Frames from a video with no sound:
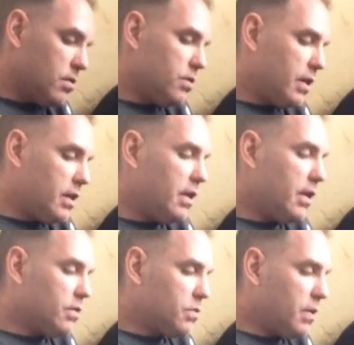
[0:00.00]
Try and lay
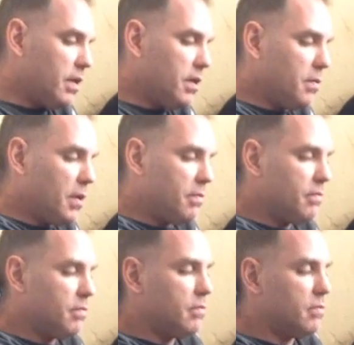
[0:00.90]
down, sweetie. Come on.
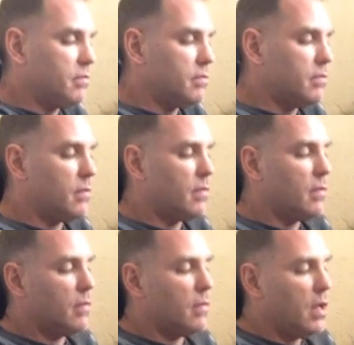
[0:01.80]

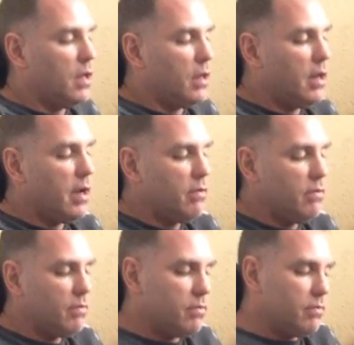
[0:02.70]
Can you lay down?
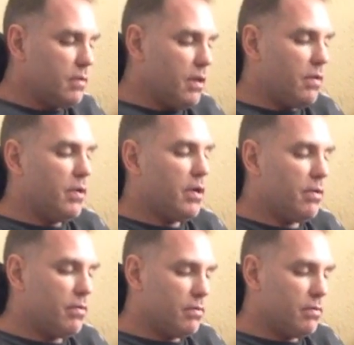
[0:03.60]
Here we go.